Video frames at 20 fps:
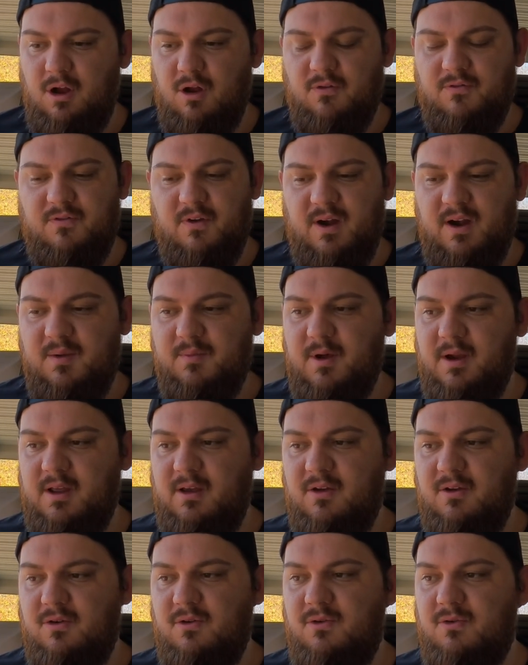for anybody
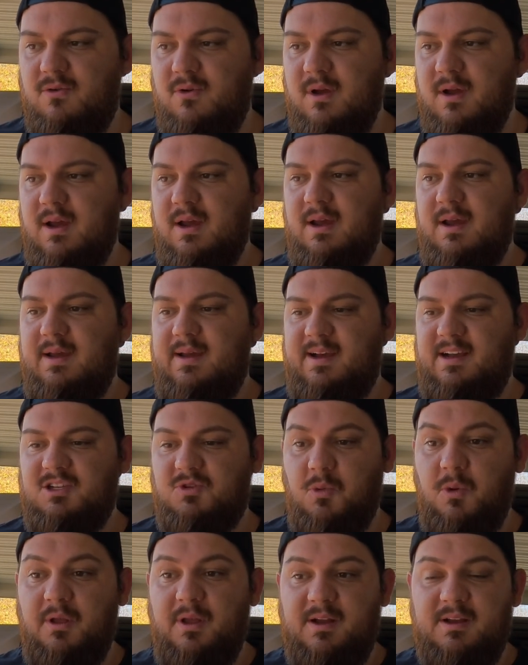who is
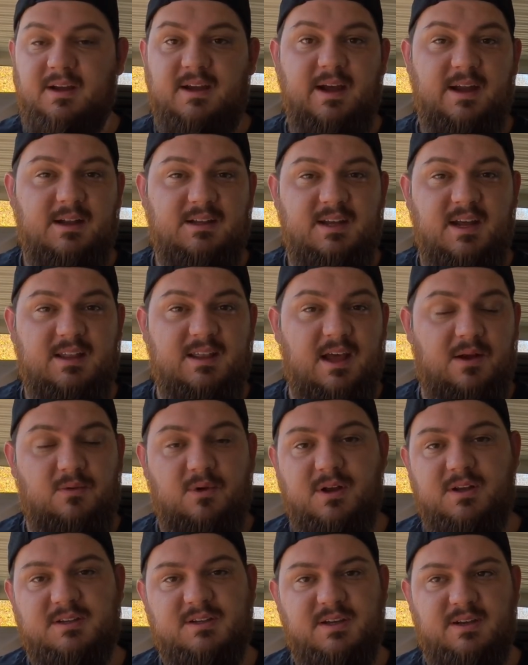willing to kind of take that
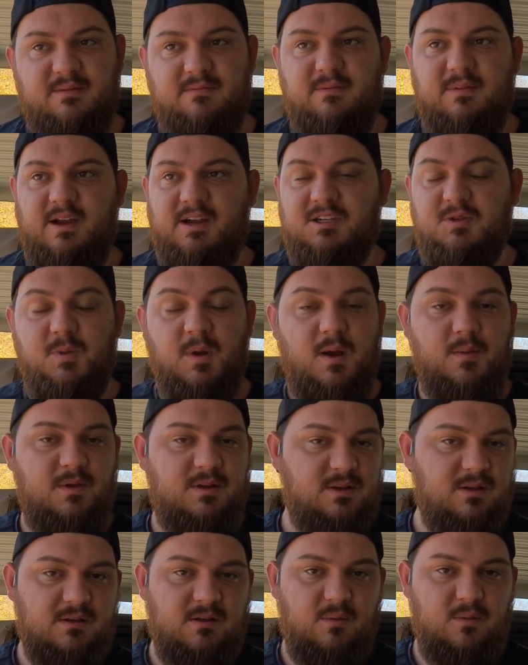risk and
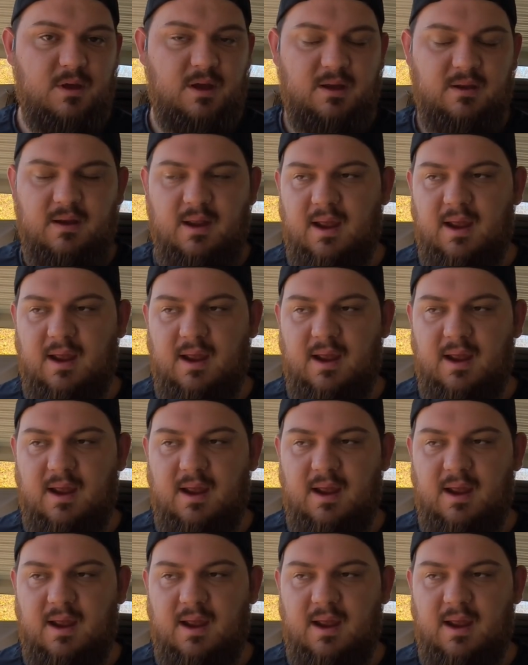experiment a little bit